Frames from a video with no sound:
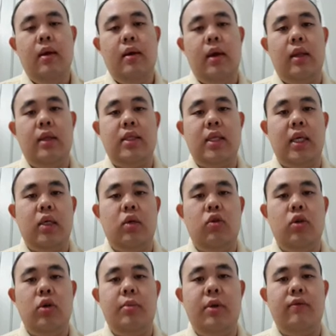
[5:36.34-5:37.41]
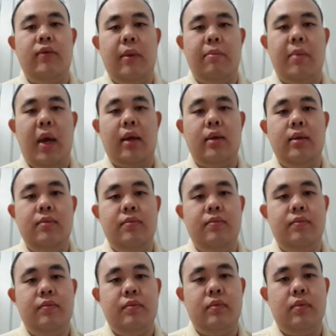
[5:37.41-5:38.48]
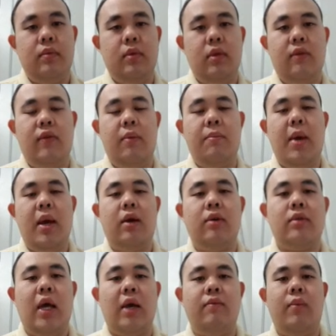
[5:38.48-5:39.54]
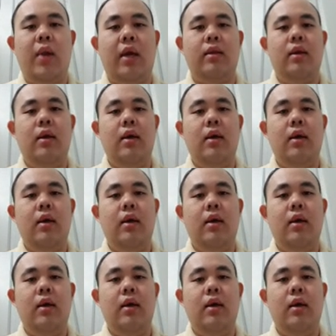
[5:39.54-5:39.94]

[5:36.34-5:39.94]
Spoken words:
And the second one will be feedback. The feedback on knife blade,